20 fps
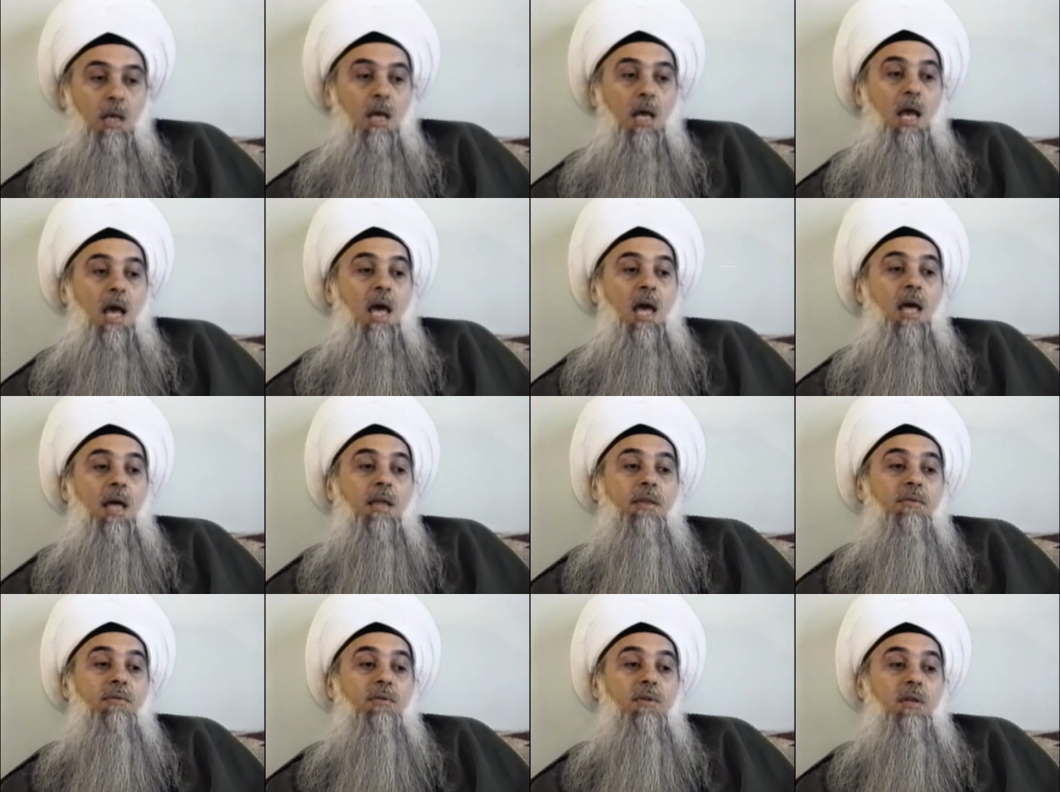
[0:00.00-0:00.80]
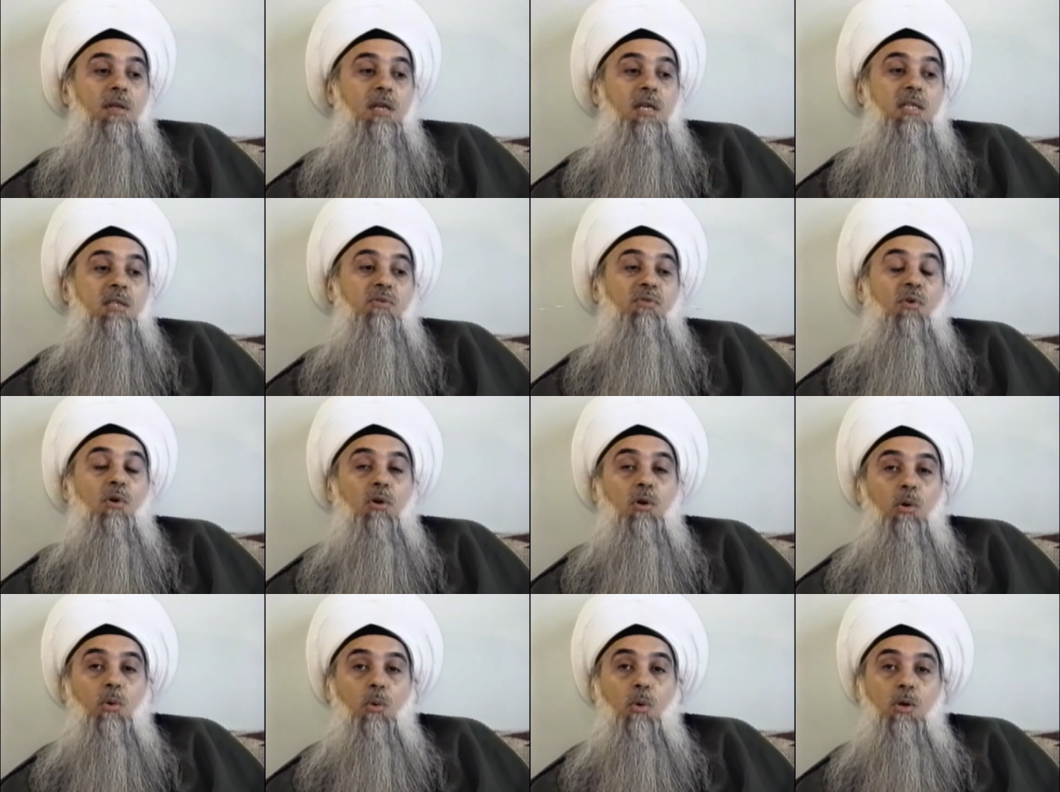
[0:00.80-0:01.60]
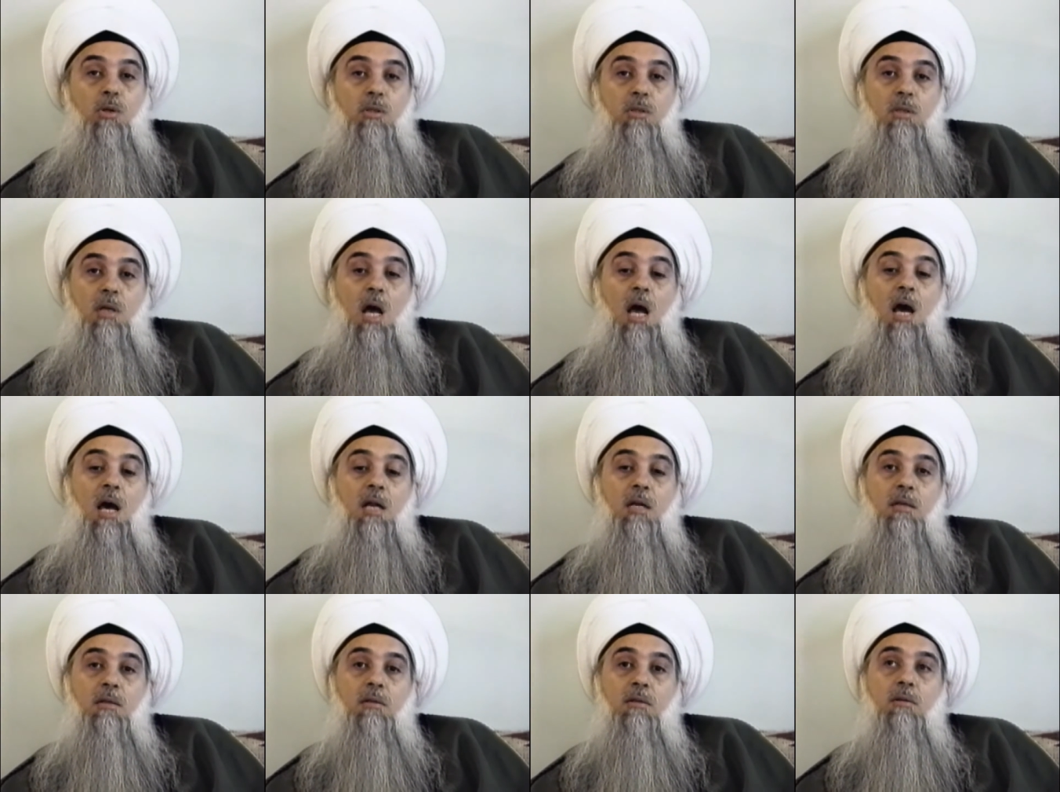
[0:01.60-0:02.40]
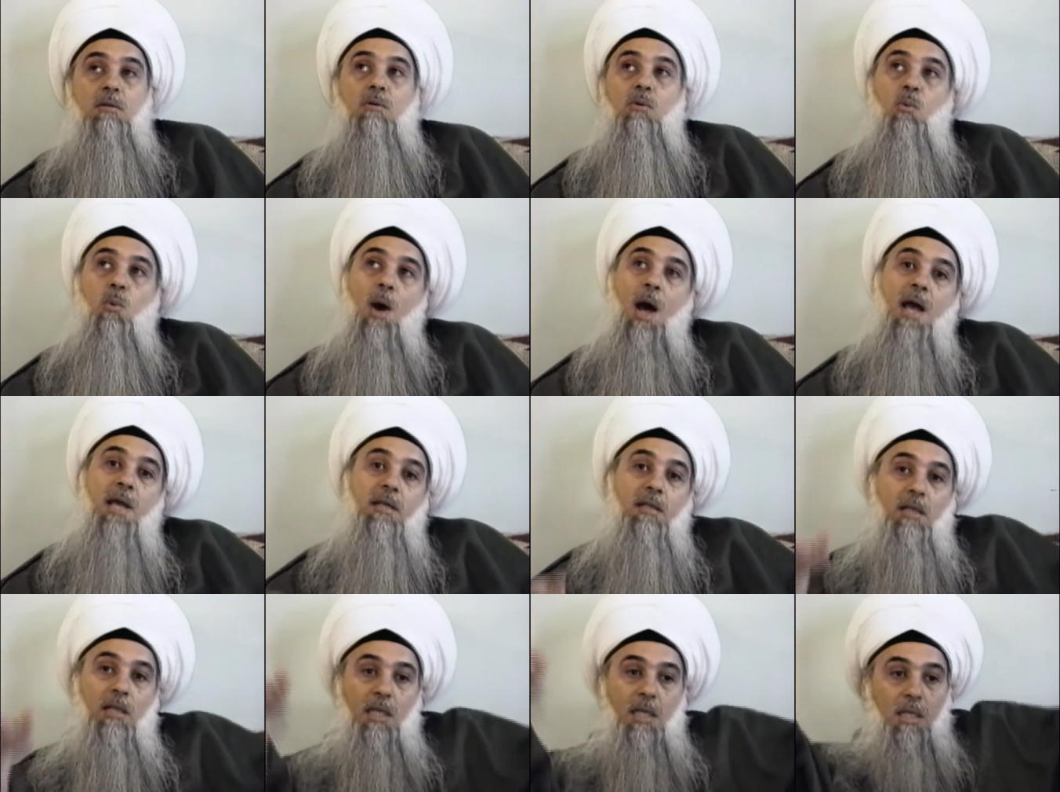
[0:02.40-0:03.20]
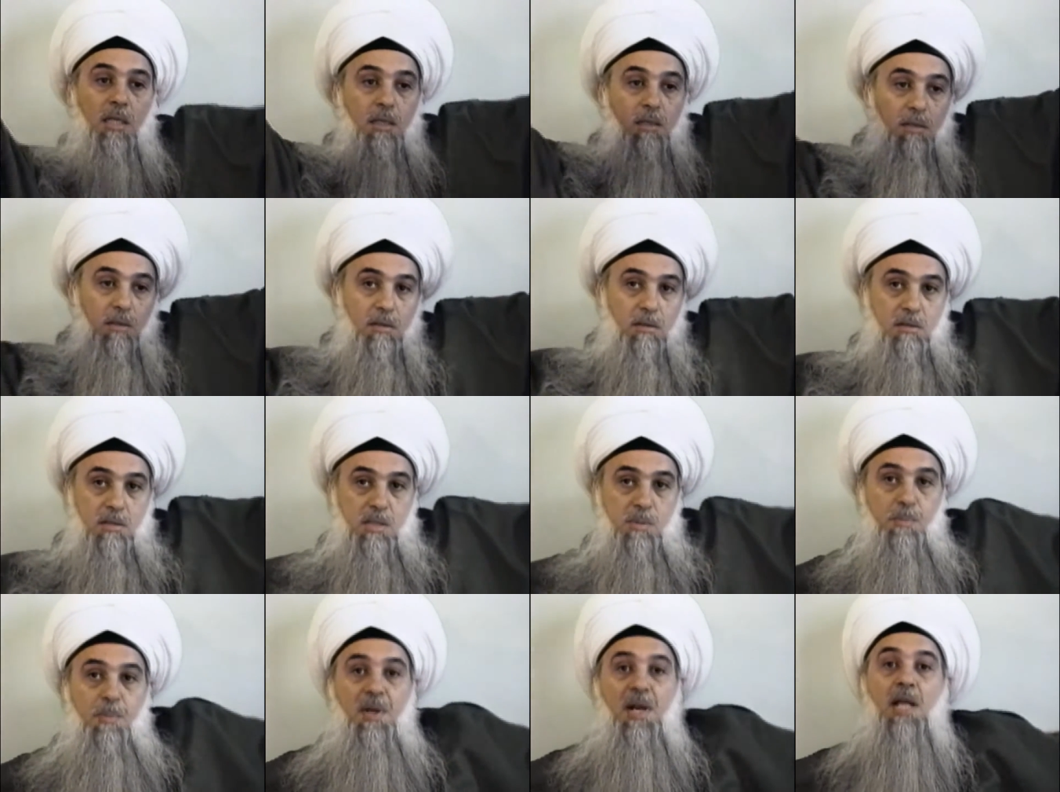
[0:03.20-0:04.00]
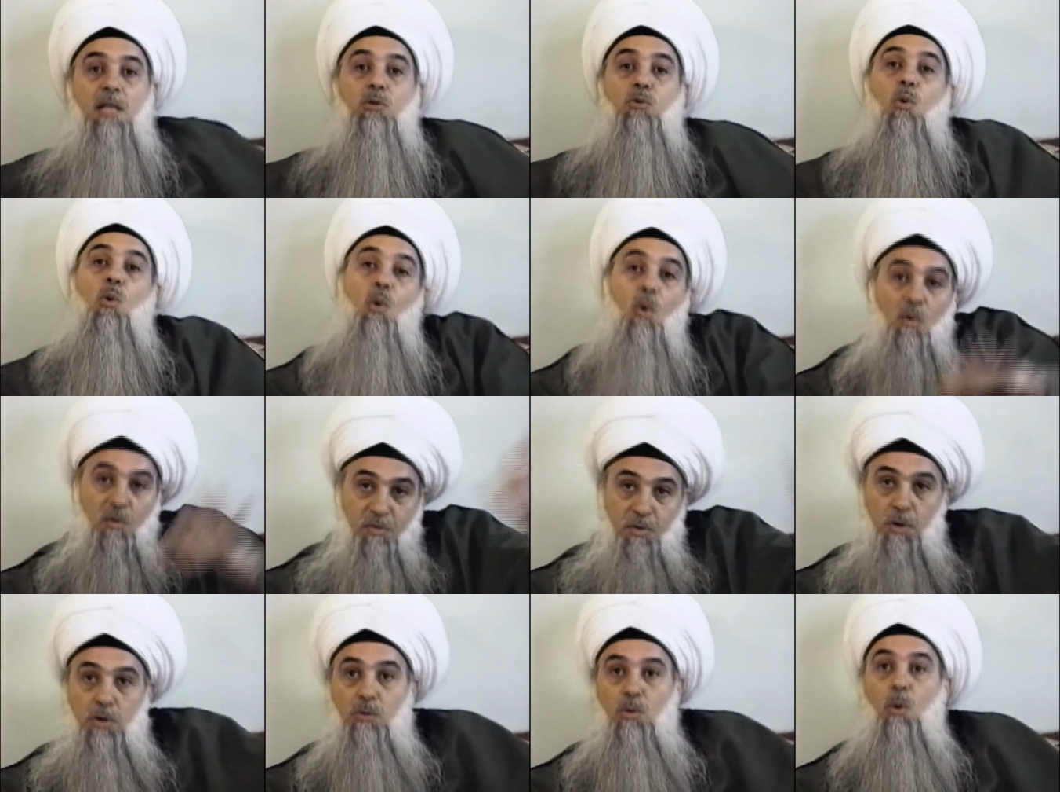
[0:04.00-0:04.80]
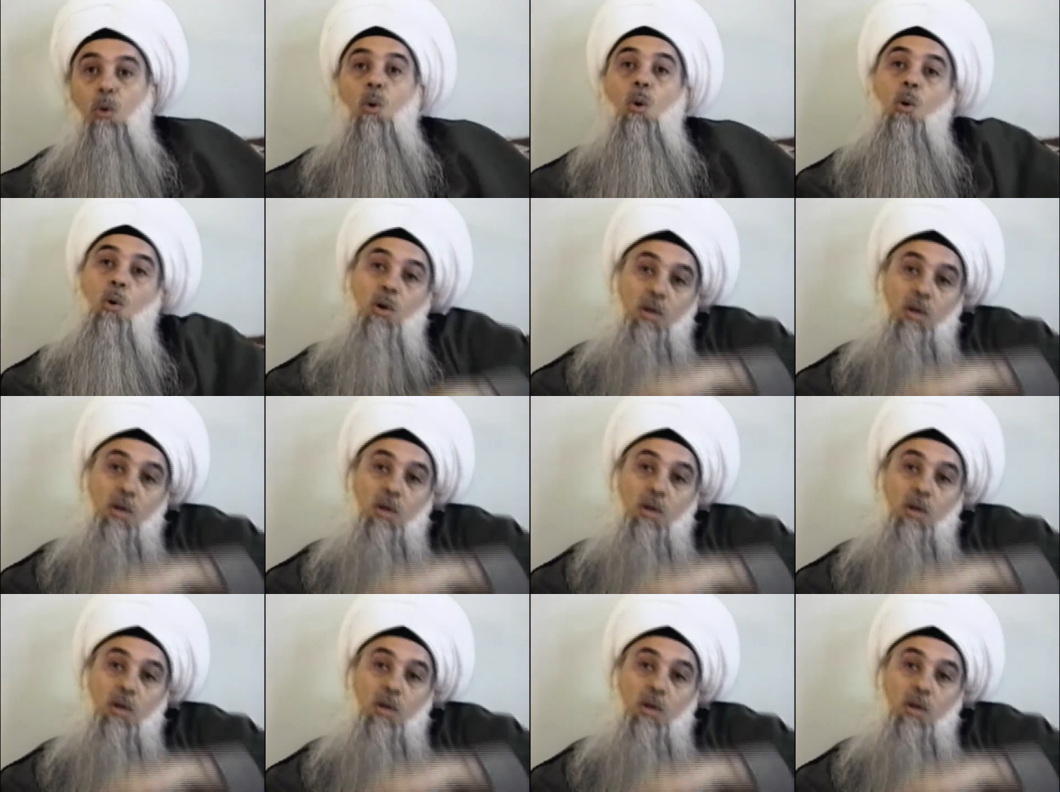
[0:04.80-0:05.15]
And his followers are widely spread over all